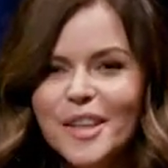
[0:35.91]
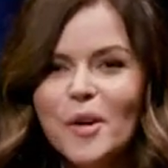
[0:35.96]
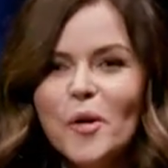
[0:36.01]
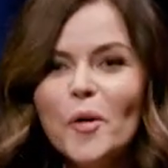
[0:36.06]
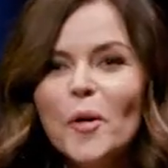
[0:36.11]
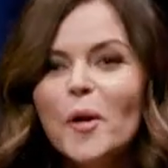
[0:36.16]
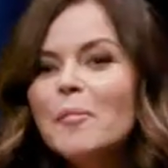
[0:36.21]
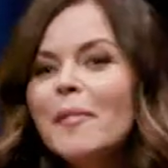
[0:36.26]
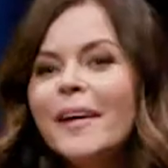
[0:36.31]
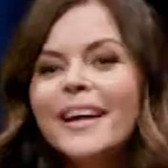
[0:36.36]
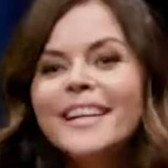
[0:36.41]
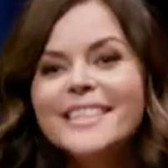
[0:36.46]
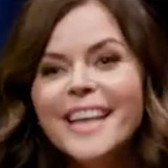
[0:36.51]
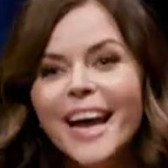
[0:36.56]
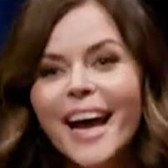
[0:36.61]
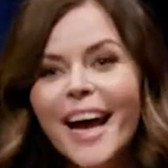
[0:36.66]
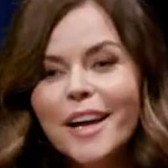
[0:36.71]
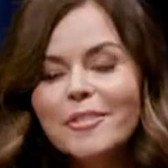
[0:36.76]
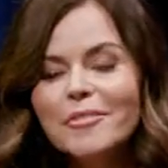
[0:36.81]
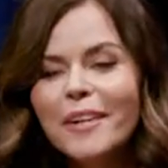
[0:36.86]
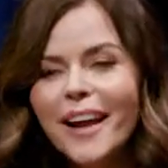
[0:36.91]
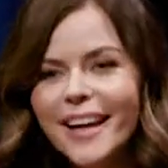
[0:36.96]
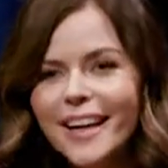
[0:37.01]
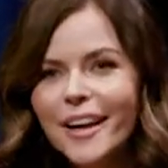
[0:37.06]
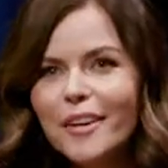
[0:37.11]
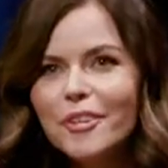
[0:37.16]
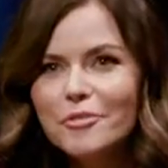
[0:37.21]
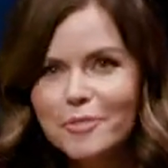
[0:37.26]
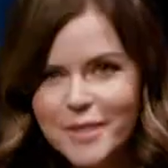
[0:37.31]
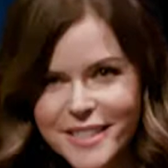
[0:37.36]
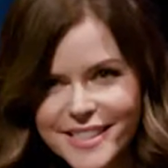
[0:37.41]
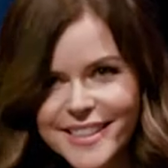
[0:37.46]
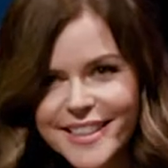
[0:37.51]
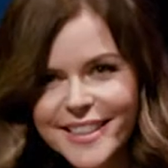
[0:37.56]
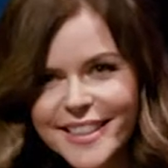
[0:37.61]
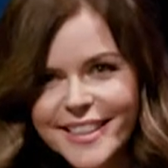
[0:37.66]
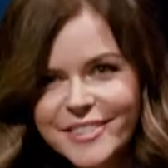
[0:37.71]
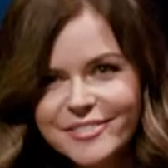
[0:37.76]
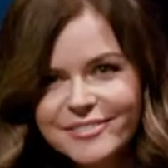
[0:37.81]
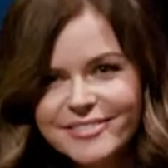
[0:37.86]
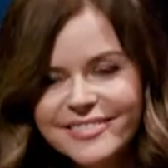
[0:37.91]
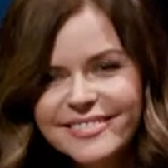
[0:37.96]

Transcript: or my dad ran out of whiskey.